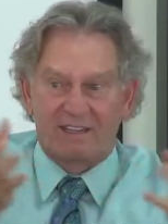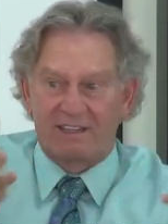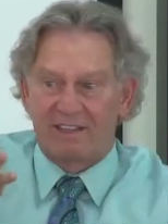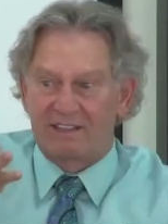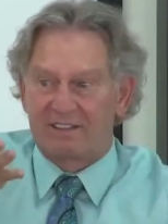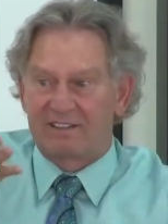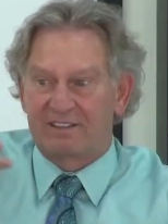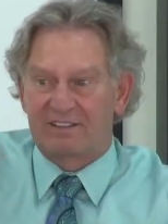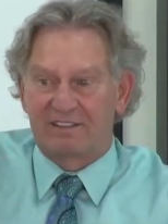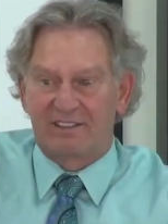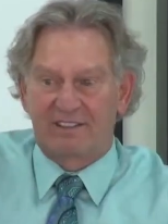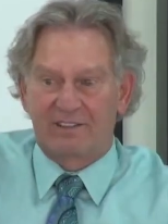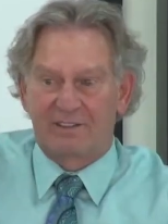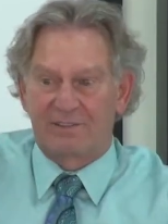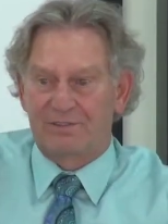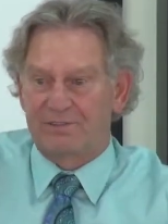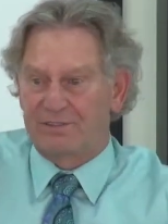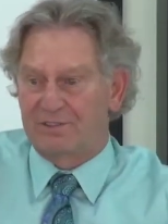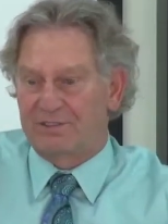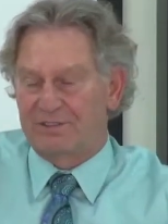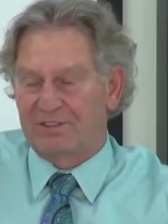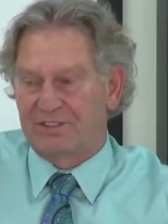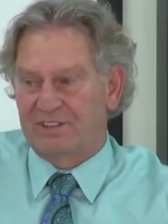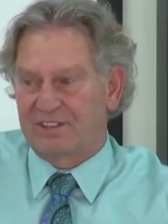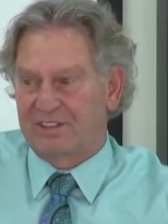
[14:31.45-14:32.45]
is cell
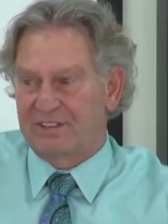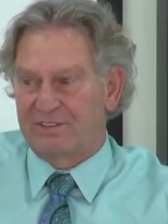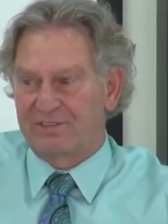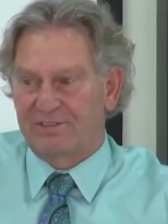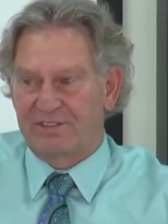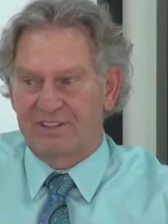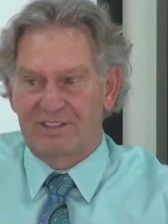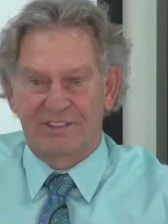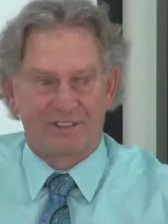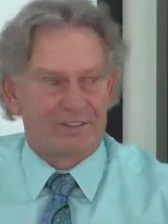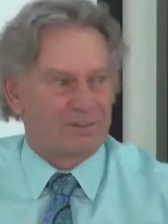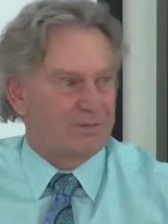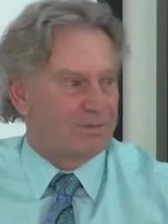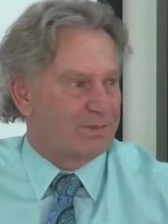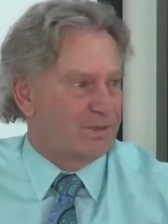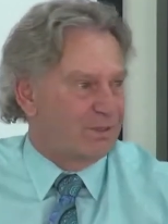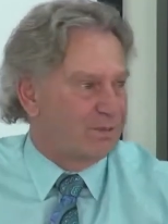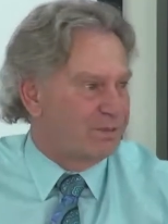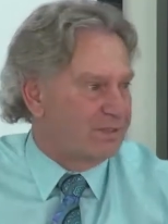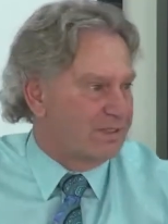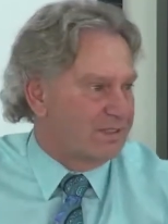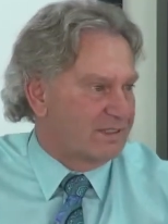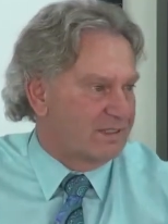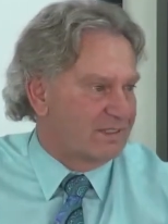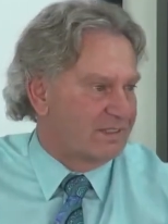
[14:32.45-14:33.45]
phone telephony so
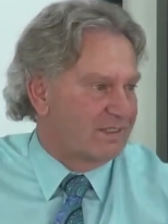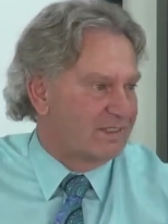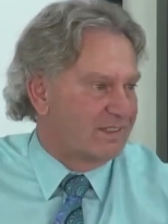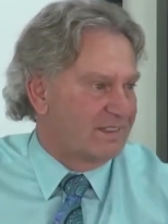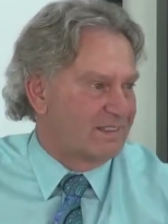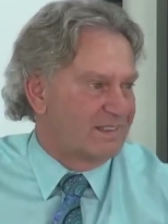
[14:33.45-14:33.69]
popular?